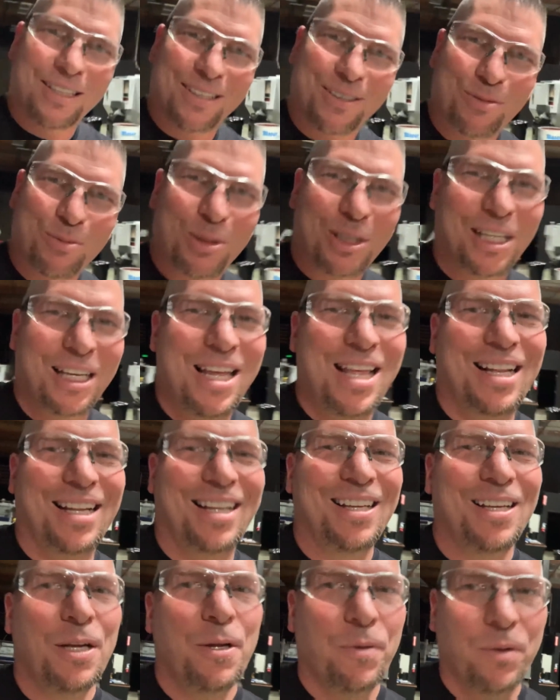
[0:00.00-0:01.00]
you know, but
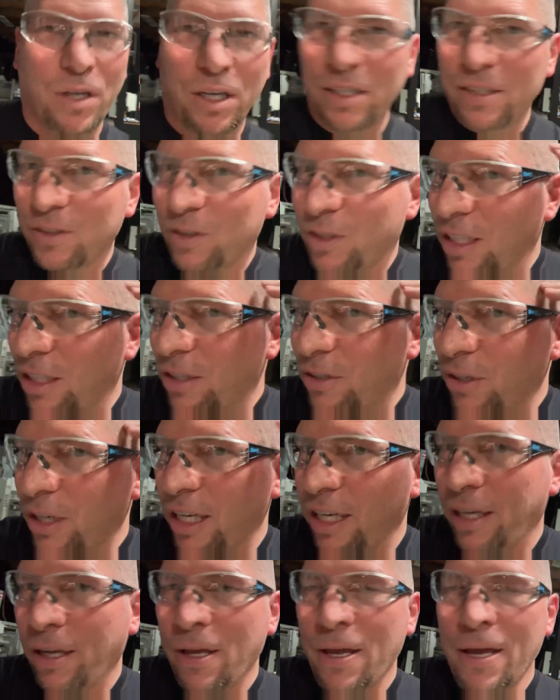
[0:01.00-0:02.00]
oh, you see the
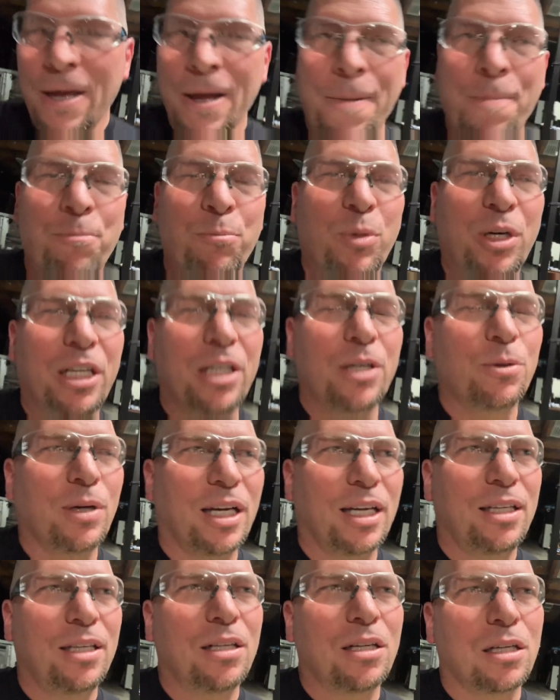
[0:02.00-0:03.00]
gray. But
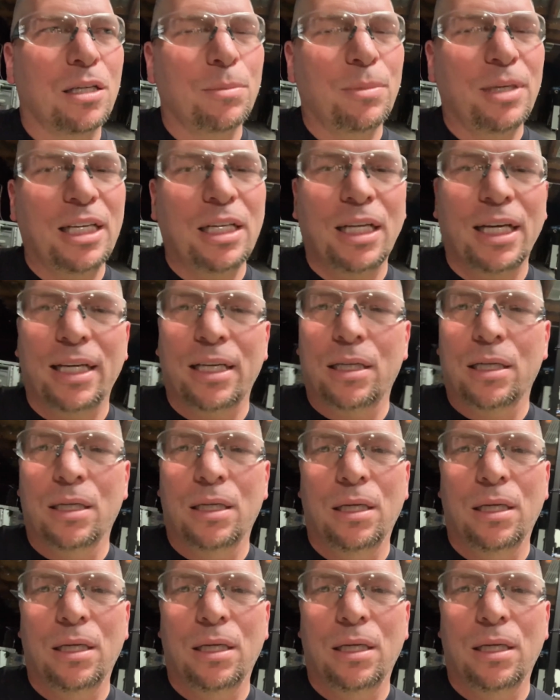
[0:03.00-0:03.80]
anyway, you know what I mean? Like,